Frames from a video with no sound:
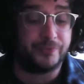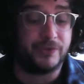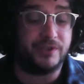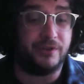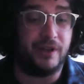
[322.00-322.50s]

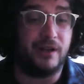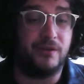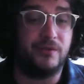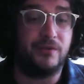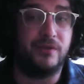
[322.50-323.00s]
so that
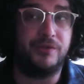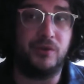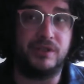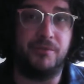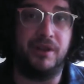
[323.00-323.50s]
if you
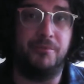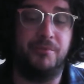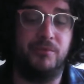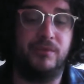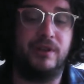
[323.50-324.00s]
want to make the,
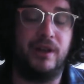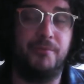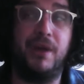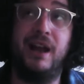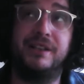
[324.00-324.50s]

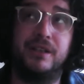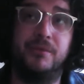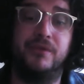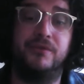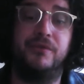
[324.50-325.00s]
and headers come
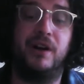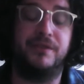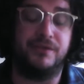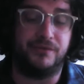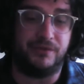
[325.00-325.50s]
in five
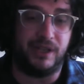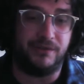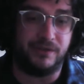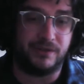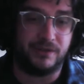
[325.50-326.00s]
different
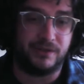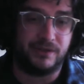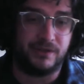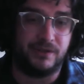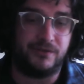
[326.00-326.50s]
flavors,
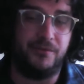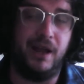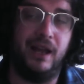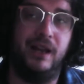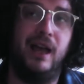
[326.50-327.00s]
from
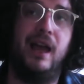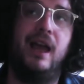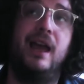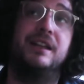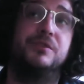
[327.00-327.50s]

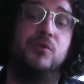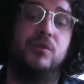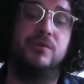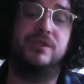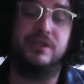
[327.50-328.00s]
H1,
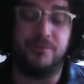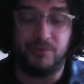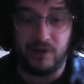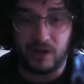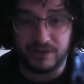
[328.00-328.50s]
which is the
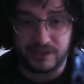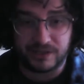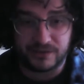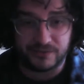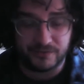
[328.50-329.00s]

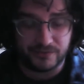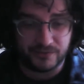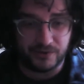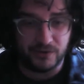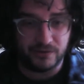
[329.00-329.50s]
largest
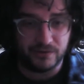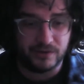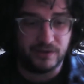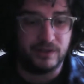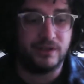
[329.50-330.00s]
font
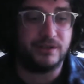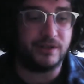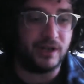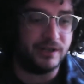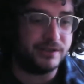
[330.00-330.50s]

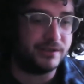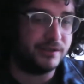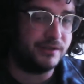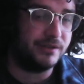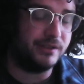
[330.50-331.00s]
size
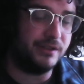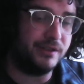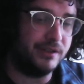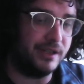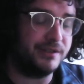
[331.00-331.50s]
you
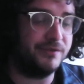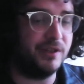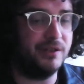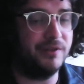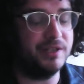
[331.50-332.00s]
can get
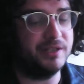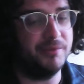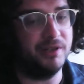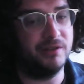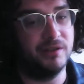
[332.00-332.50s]
defined of
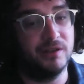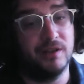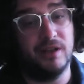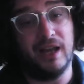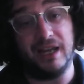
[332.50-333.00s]
HTML,
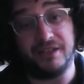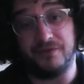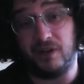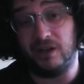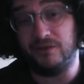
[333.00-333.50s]

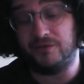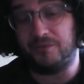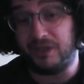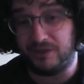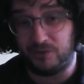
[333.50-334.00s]
H5
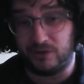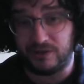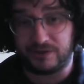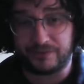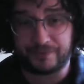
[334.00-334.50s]
being smallest.